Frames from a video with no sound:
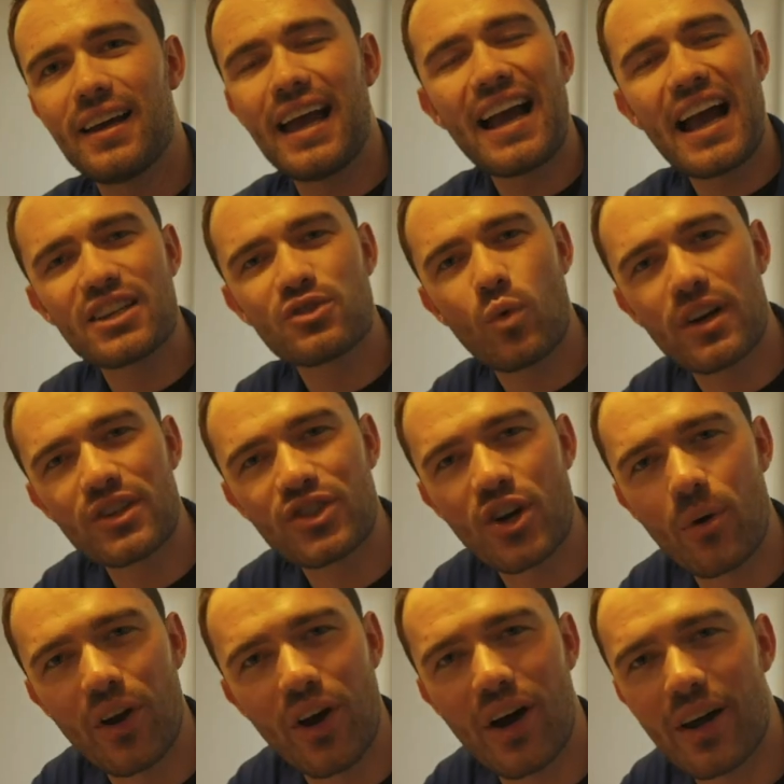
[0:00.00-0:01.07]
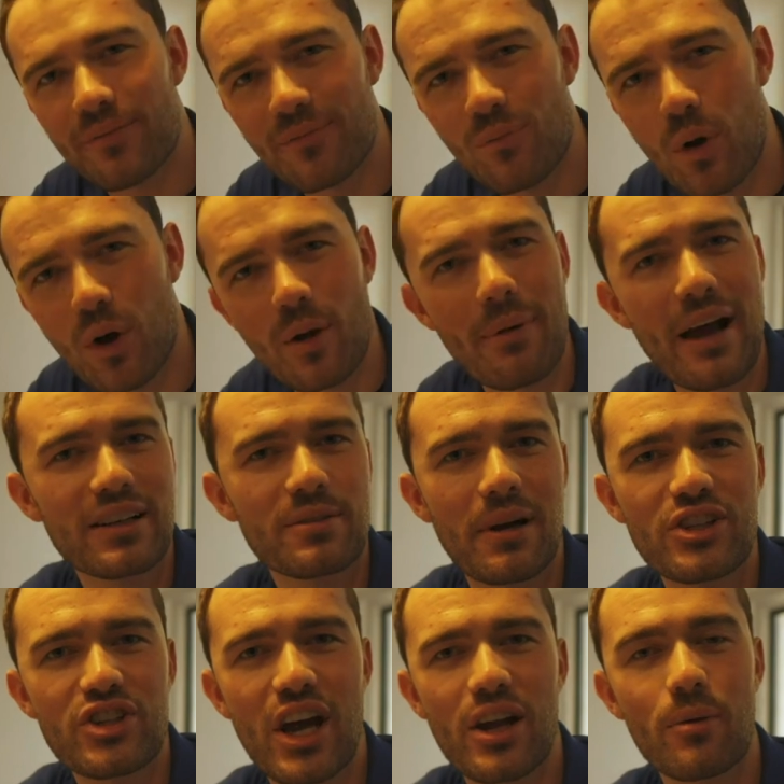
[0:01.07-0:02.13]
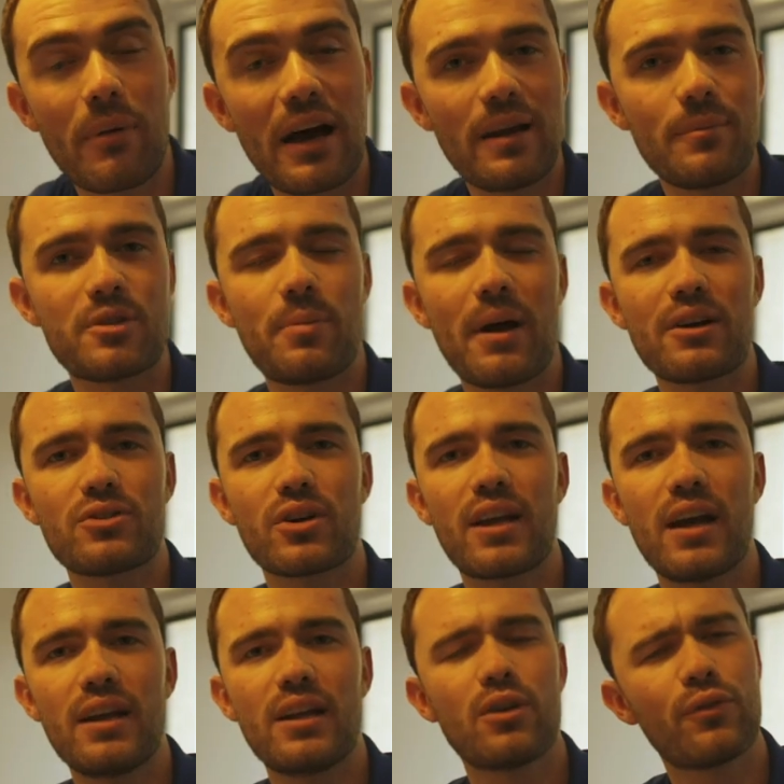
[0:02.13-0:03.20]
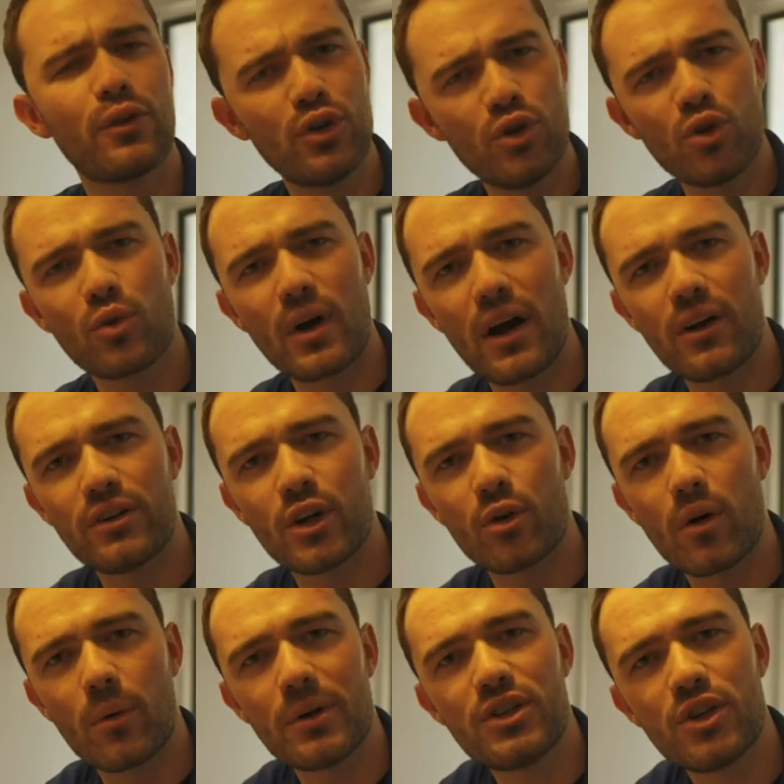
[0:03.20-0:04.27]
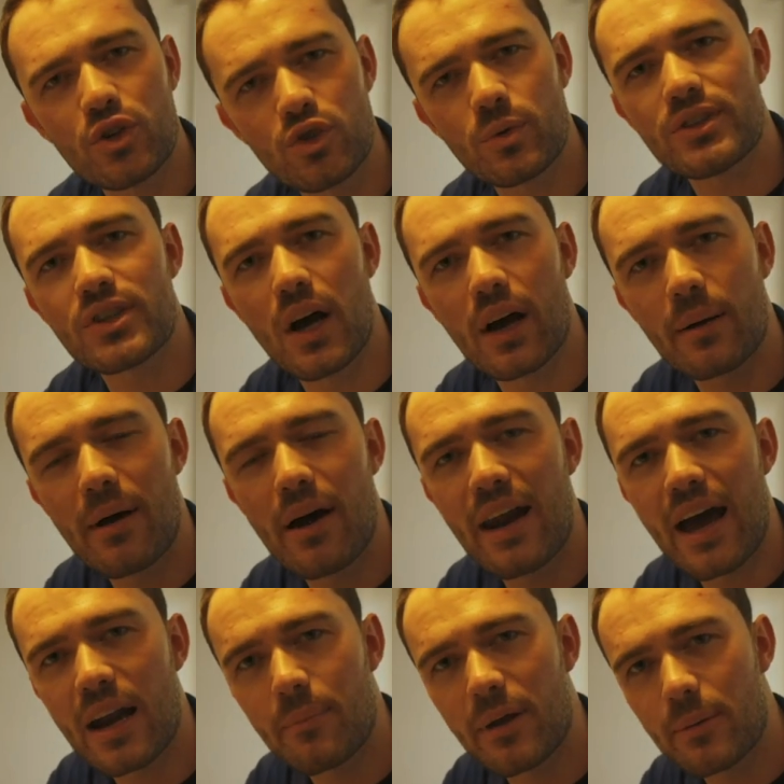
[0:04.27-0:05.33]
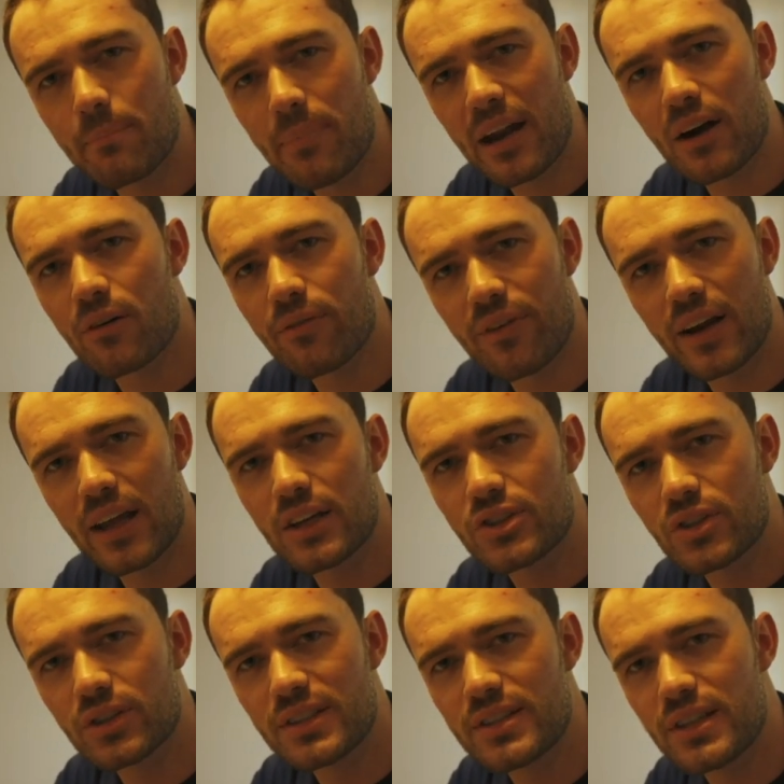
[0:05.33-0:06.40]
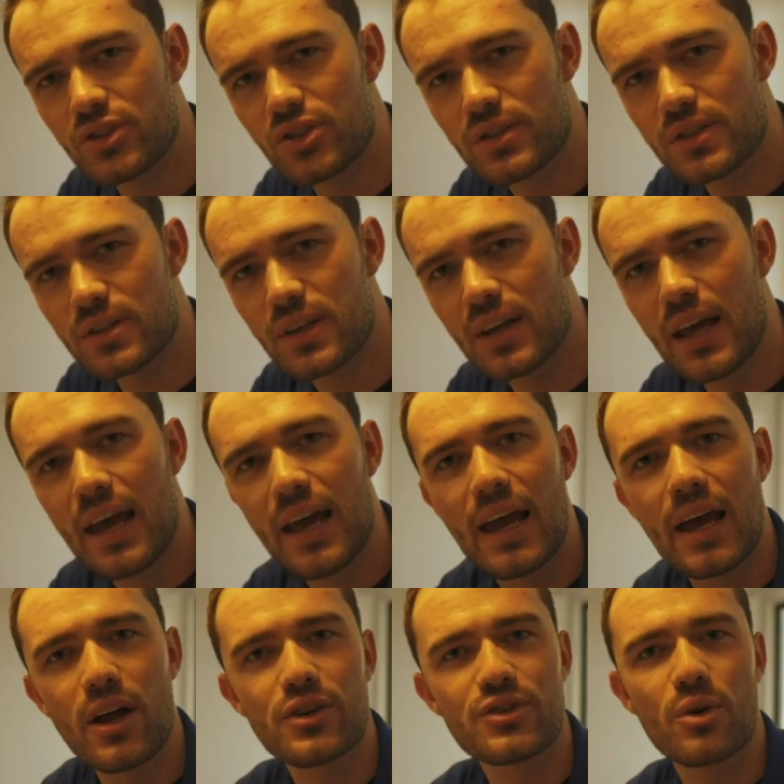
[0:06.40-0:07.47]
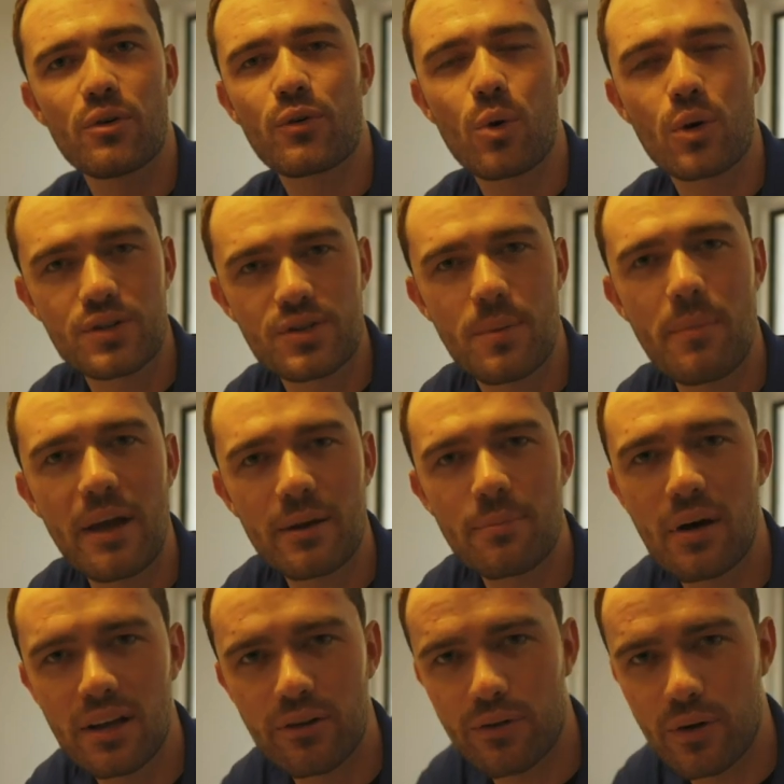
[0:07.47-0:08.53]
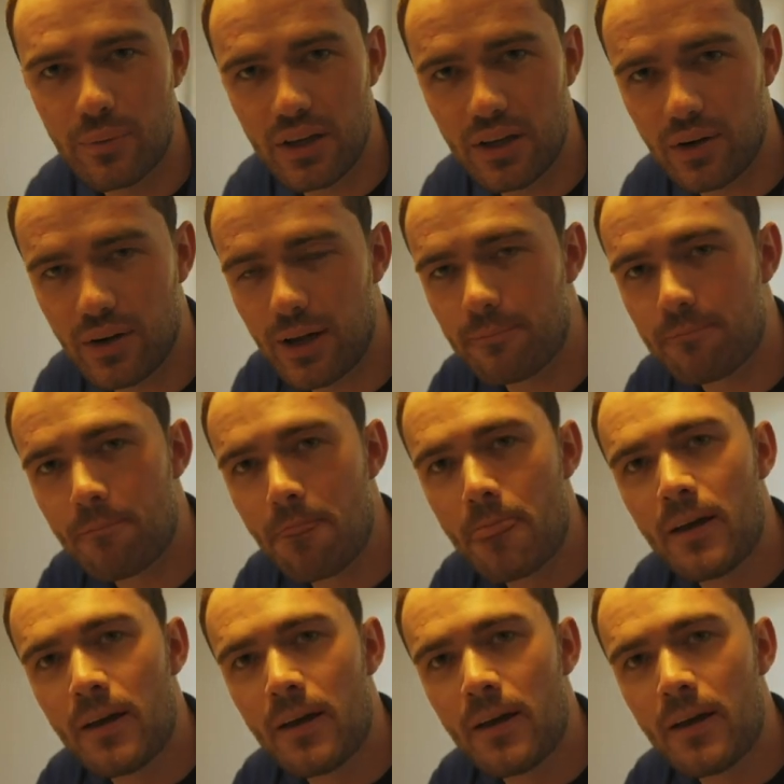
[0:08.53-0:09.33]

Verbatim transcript: Hey guys, what is going on? Welcome back to my channel. My name is Patrick Kenney, and if you're new around here, what we do is we talk about how to make better financial decisions and also, of course, make money from the internet.